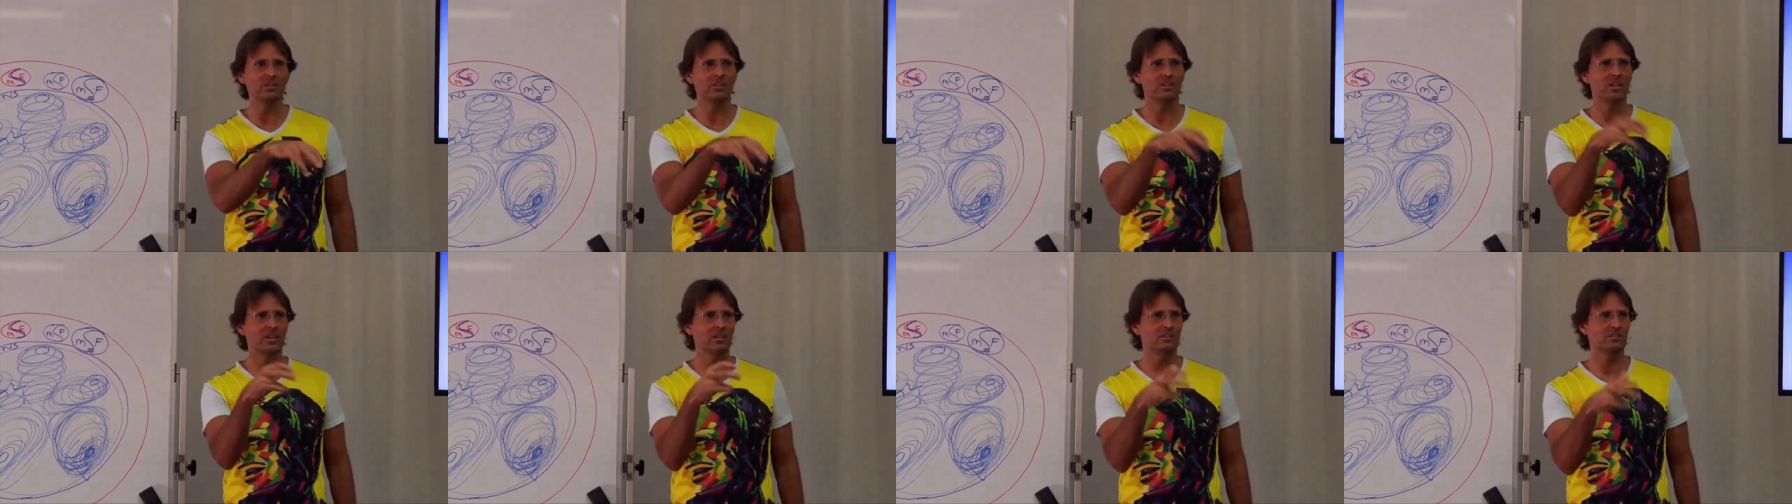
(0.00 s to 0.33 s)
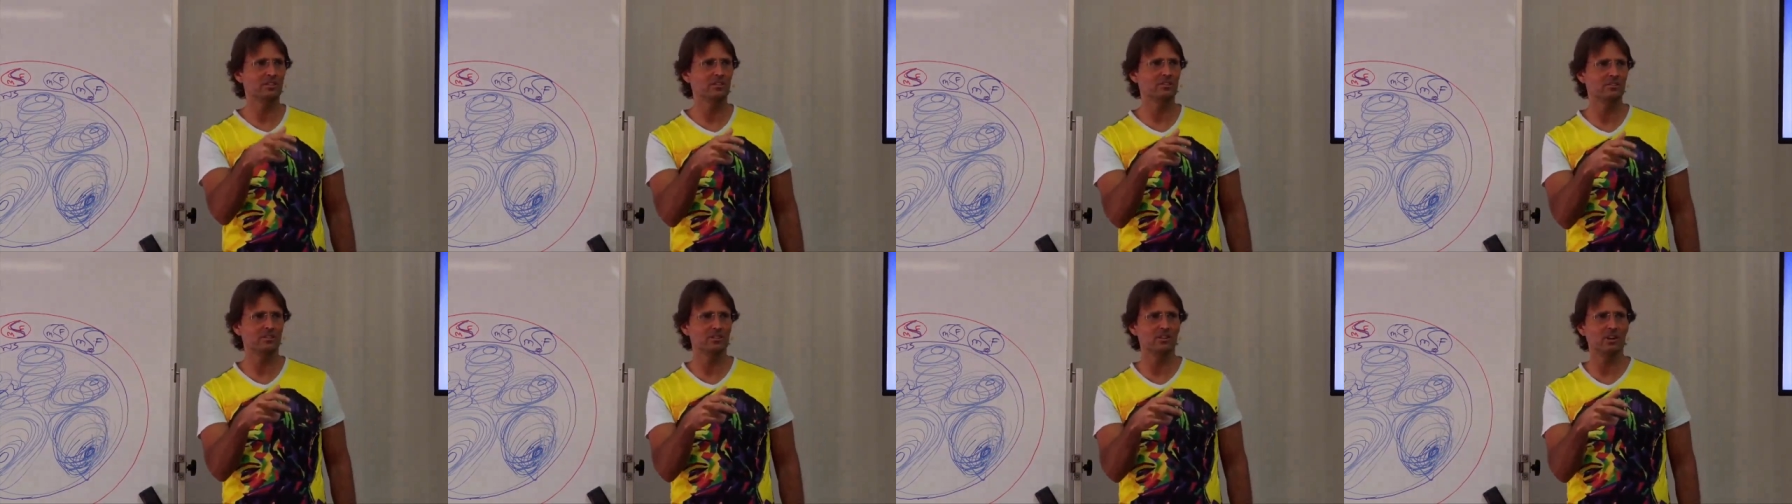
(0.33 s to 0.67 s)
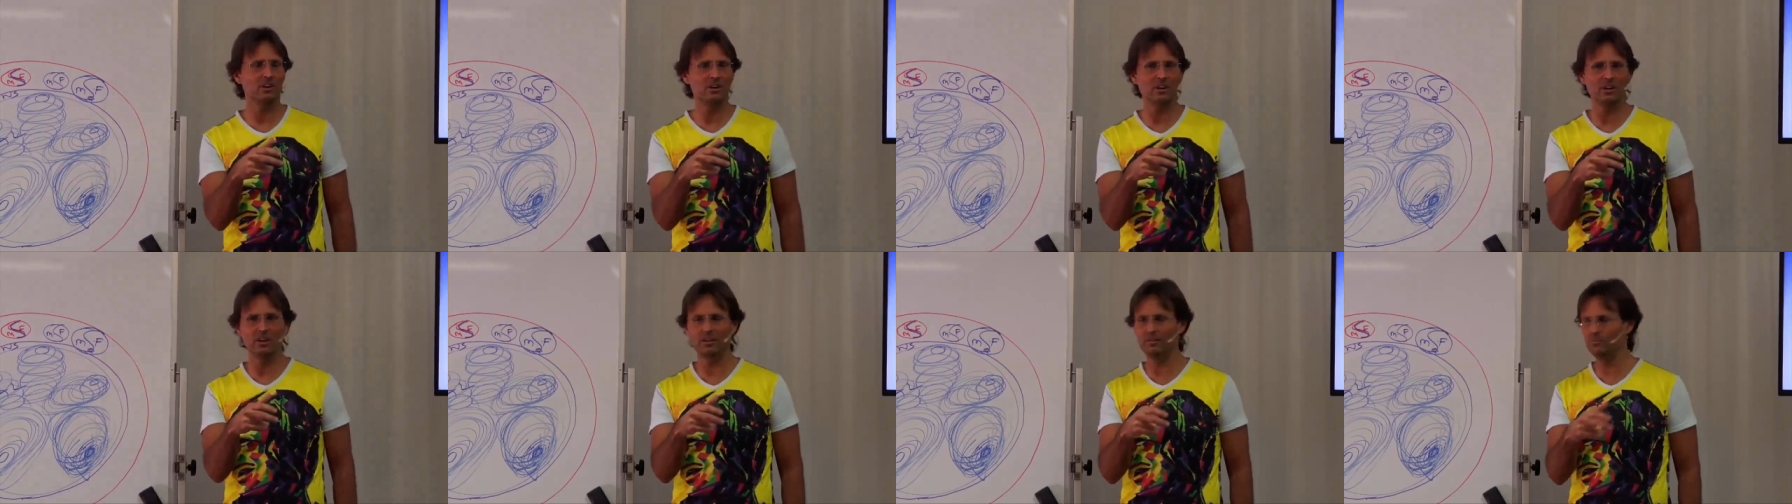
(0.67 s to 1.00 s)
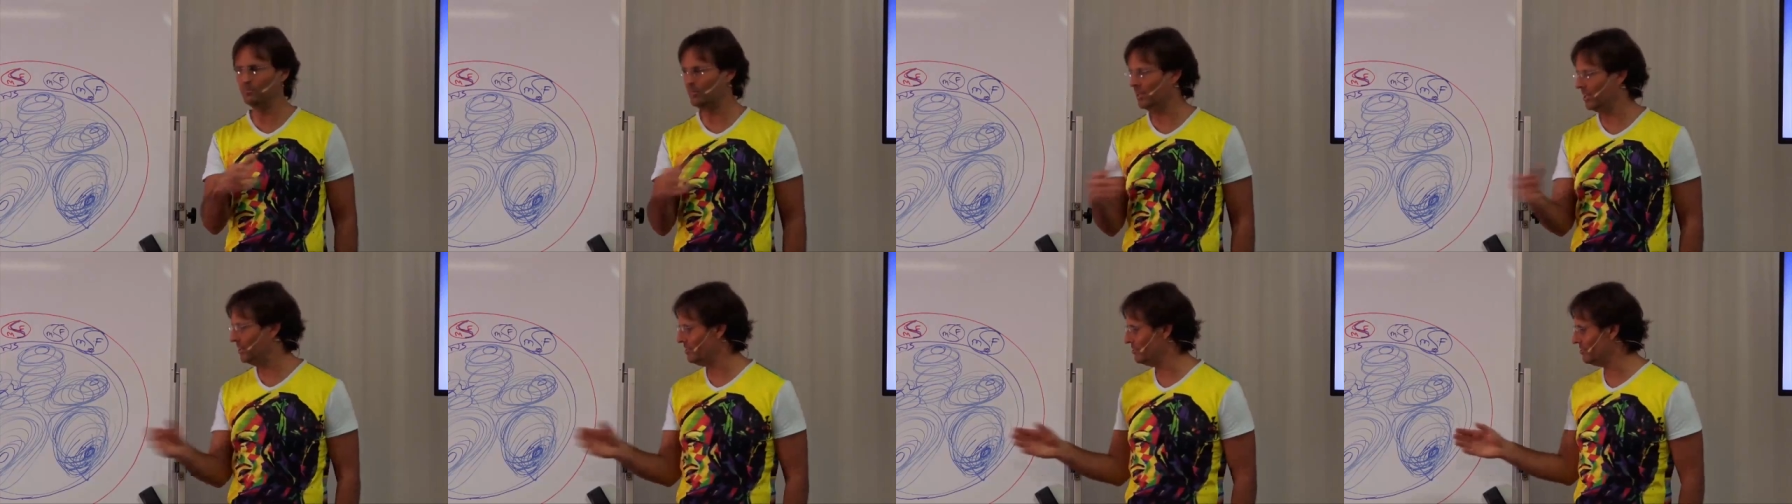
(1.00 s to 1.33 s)
connecting to
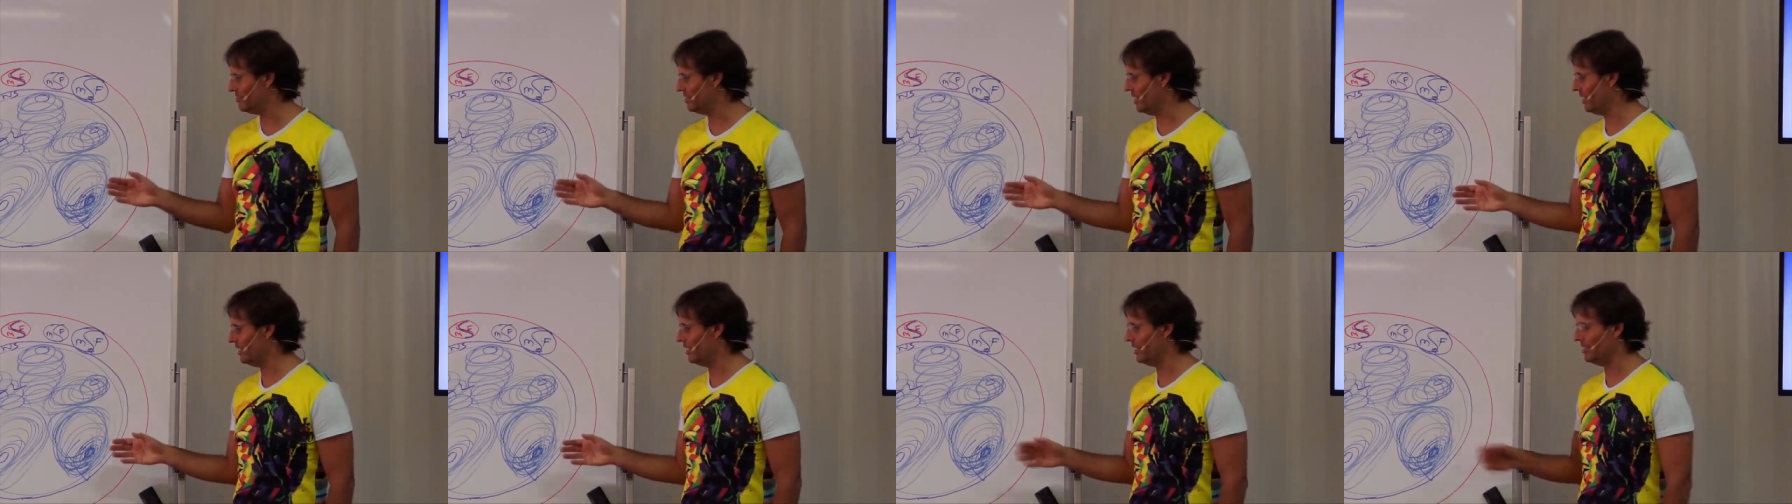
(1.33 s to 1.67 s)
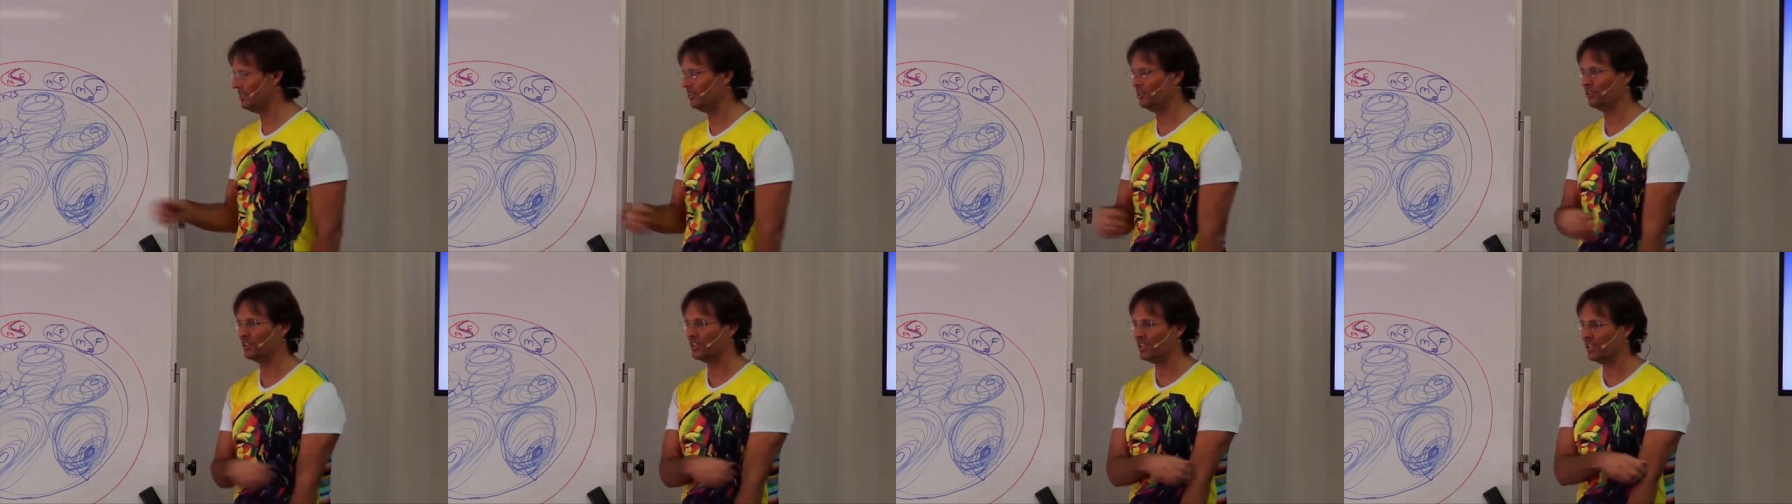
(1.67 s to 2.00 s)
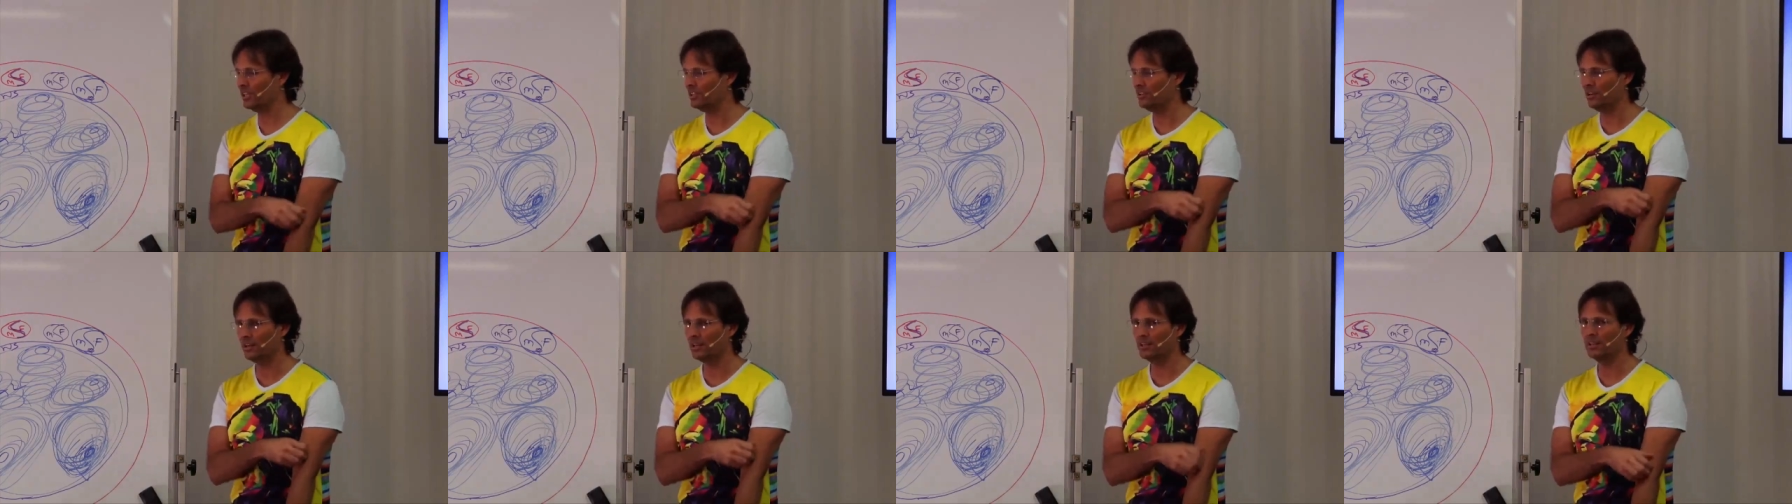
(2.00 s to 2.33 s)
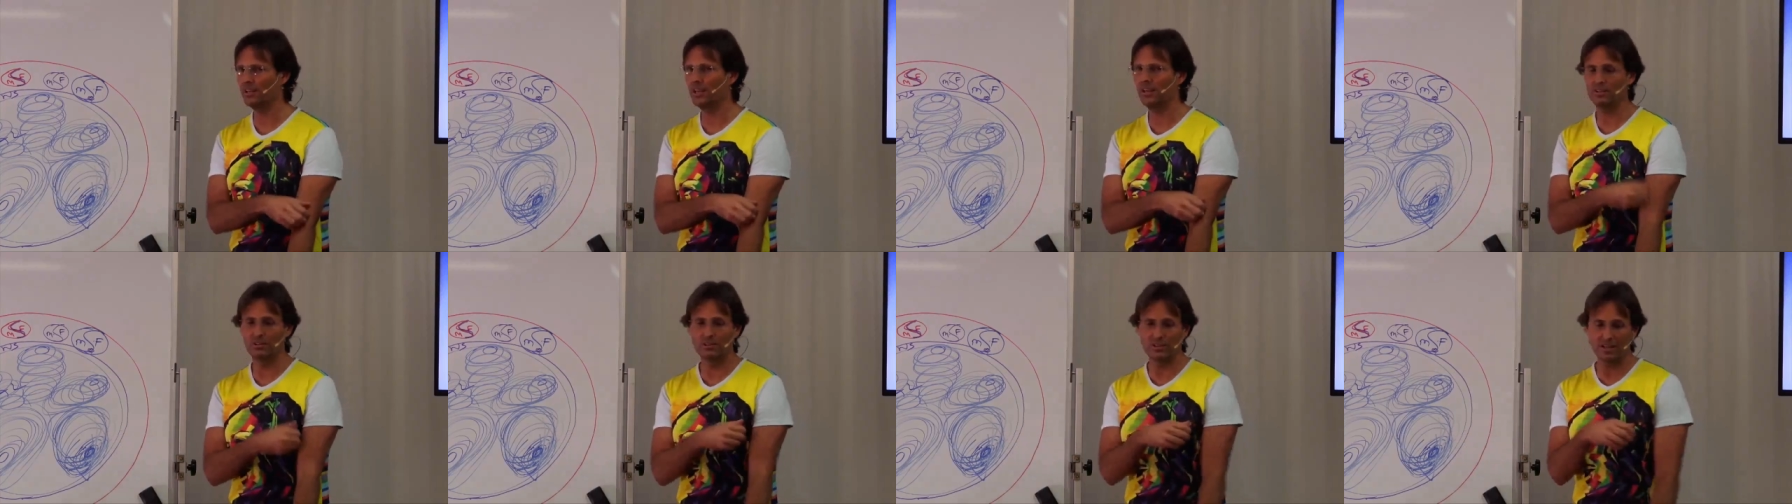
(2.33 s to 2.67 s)
God means that you
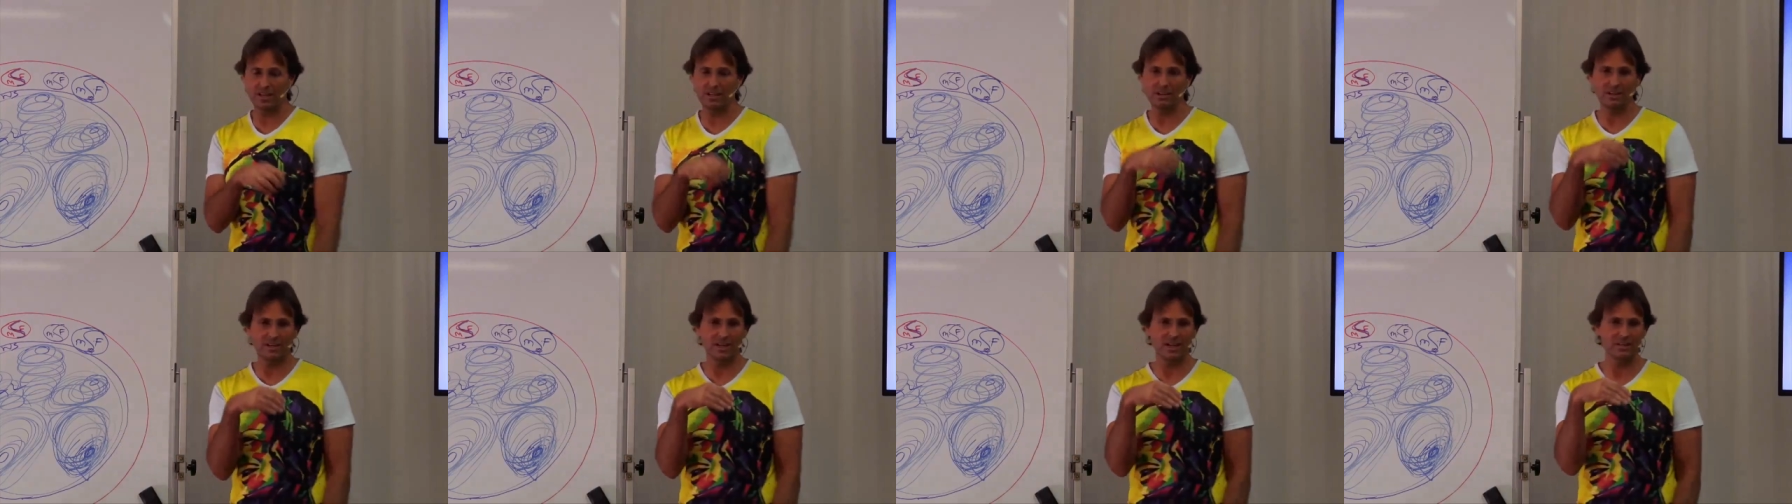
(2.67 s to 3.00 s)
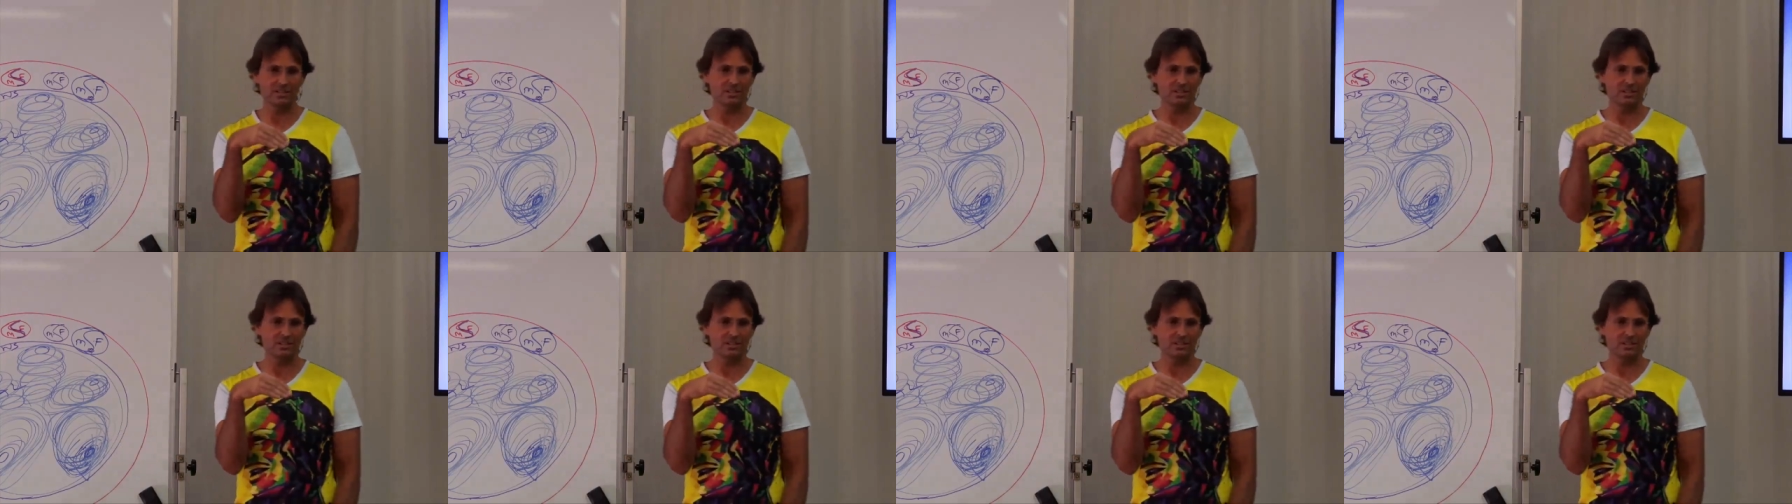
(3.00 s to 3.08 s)
cannot